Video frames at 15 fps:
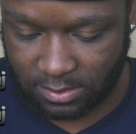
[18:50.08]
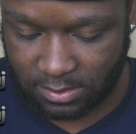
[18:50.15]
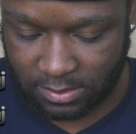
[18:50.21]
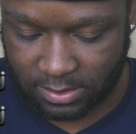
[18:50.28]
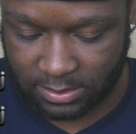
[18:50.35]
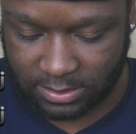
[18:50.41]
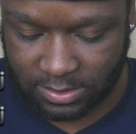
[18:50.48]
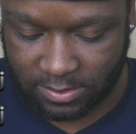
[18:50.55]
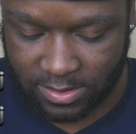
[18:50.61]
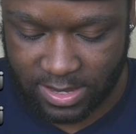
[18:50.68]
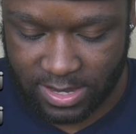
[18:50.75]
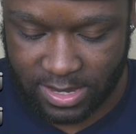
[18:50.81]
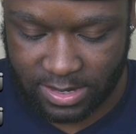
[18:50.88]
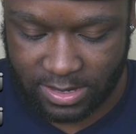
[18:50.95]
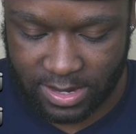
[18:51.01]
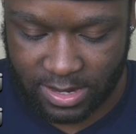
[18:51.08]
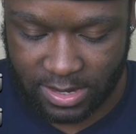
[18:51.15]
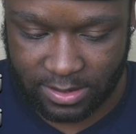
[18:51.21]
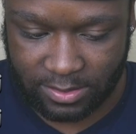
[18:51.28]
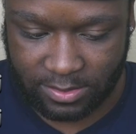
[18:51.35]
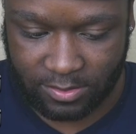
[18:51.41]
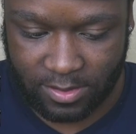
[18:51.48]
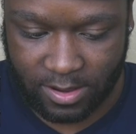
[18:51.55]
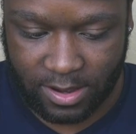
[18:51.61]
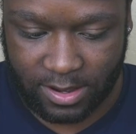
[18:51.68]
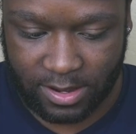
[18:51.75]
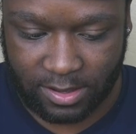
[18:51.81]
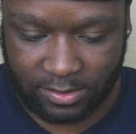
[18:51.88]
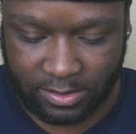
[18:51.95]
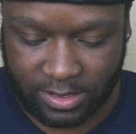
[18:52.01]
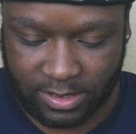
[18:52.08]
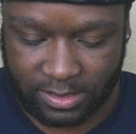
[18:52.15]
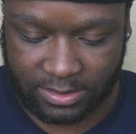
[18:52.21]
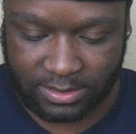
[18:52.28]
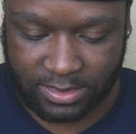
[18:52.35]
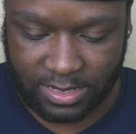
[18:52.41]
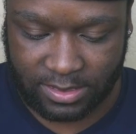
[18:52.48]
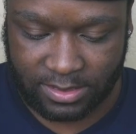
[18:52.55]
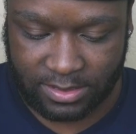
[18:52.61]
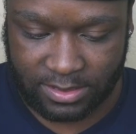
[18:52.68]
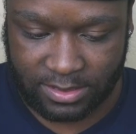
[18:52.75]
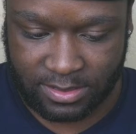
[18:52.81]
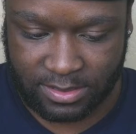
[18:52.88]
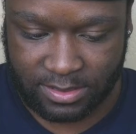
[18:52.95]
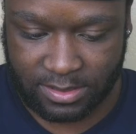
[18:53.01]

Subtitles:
let's go ahead and do our healthcare sector,